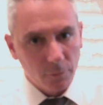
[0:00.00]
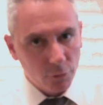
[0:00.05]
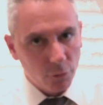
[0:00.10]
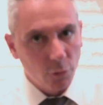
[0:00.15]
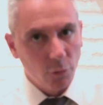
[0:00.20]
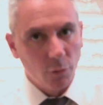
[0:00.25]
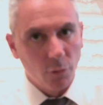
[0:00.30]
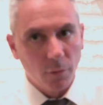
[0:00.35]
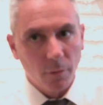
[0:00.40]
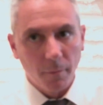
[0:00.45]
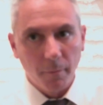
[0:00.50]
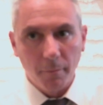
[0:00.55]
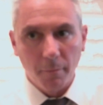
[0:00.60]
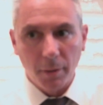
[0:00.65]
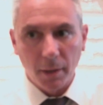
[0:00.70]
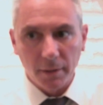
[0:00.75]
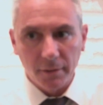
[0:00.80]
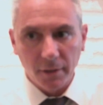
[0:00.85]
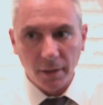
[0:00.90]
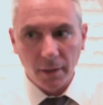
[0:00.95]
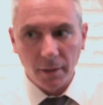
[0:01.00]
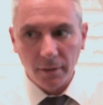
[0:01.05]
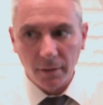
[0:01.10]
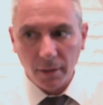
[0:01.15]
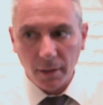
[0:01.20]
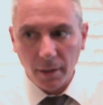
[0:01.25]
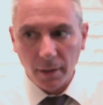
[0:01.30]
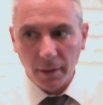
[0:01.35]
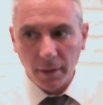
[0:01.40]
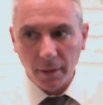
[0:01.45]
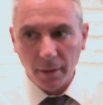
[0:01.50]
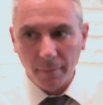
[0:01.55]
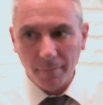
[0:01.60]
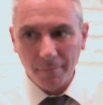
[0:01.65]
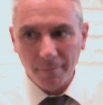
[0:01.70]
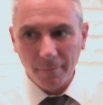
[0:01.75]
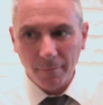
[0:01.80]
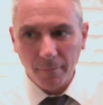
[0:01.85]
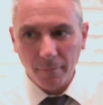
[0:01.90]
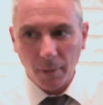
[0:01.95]
True, but uh, uh
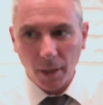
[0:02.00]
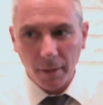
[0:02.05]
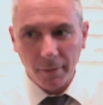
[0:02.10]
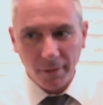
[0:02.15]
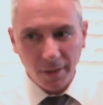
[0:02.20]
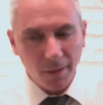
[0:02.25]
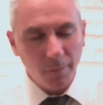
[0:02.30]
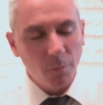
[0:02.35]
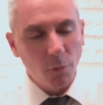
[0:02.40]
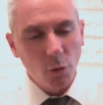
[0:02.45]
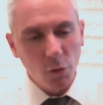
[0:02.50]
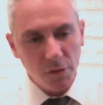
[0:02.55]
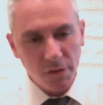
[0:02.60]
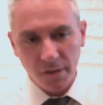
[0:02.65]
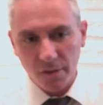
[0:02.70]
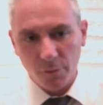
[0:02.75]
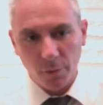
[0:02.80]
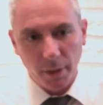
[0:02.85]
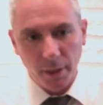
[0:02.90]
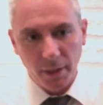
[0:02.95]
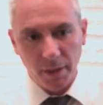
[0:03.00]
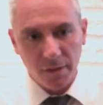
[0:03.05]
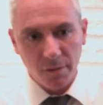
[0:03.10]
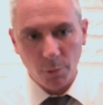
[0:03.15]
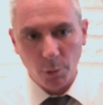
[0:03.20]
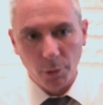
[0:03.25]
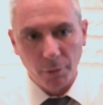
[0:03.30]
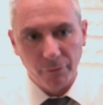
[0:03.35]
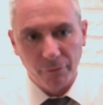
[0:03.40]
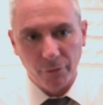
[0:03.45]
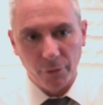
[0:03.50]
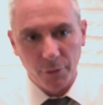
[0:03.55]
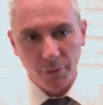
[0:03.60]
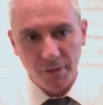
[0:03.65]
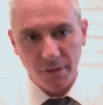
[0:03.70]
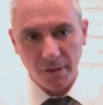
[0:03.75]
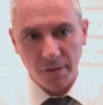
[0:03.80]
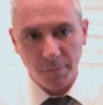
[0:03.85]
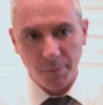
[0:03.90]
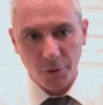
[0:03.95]
I think most Israelis were very
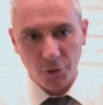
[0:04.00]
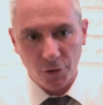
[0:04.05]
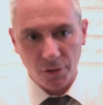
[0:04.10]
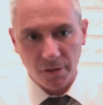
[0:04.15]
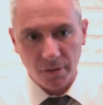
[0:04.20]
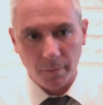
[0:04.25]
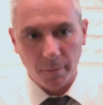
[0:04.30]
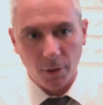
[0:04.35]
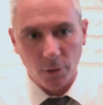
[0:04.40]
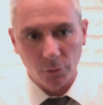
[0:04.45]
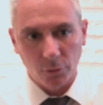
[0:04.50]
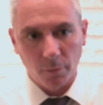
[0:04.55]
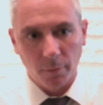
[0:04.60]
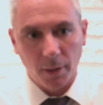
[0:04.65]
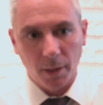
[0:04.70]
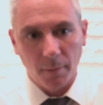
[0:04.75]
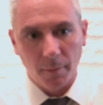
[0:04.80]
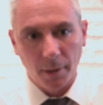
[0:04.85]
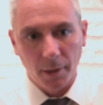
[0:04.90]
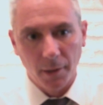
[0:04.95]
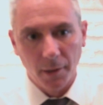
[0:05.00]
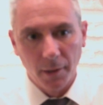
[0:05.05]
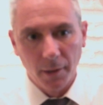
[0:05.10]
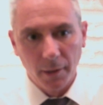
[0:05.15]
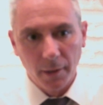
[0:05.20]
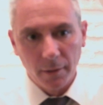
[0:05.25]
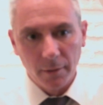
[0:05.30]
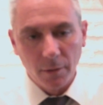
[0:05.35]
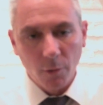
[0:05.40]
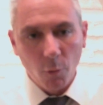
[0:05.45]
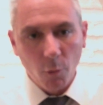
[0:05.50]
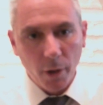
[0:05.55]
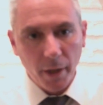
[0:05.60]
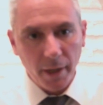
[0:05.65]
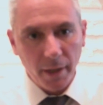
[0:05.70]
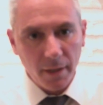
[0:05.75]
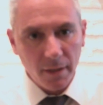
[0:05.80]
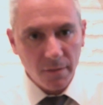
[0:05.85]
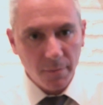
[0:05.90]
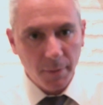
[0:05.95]
suspicious about Obama. The way
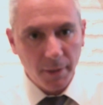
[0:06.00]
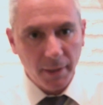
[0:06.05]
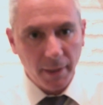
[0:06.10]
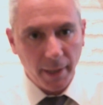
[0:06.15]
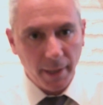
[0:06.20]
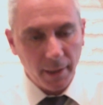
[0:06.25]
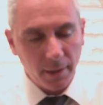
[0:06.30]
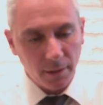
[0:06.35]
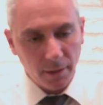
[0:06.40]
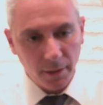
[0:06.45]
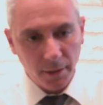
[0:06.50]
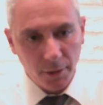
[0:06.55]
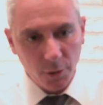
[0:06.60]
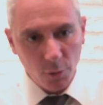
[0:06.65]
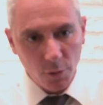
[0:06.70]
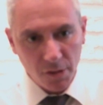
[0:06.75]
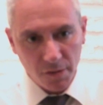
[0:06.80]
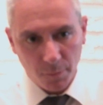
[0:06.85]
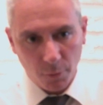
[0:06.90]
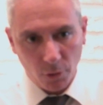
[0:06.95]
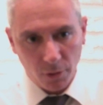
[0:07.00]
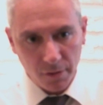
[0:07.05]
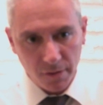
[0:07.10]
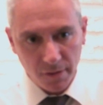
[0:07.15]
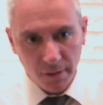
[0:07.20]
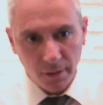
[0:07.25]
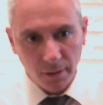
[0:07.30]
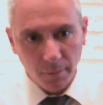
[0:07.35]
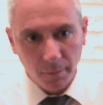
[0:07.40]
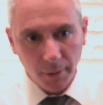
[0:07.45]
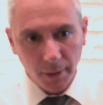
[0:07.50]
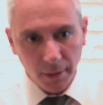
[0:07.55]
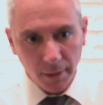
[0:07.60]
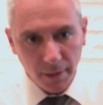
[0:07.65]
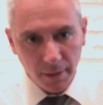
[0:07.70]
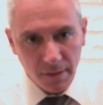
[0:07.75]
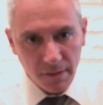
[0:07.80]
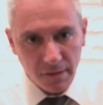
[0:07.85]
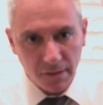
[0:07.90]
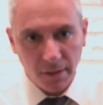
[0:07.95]
he's been handling U.S. policy in the Middle
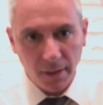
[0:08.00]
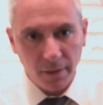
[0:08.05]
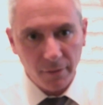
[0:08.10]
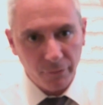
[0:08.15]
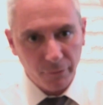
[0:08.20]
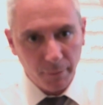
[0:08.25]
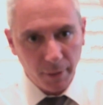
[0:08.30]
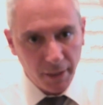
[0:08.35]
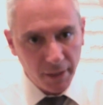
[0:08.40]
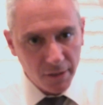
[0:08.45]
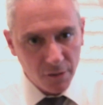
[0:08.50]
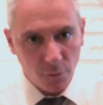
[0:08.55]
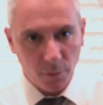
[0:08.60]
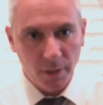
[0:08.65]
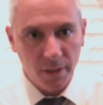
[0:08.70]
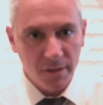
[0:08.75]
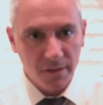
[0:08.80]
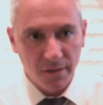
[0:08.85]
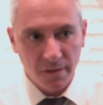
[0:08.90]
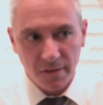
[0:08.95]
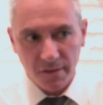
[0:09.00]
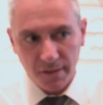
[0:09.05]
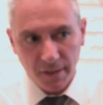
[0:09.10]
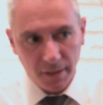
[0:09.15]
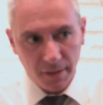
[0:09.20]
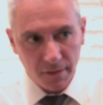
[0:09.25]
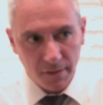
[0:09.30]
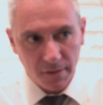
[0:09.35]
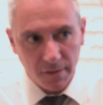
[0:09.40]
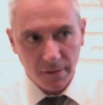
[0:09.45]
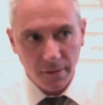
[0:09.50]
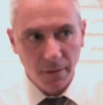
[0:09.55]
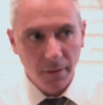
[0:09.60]
East gave many Israelis the sense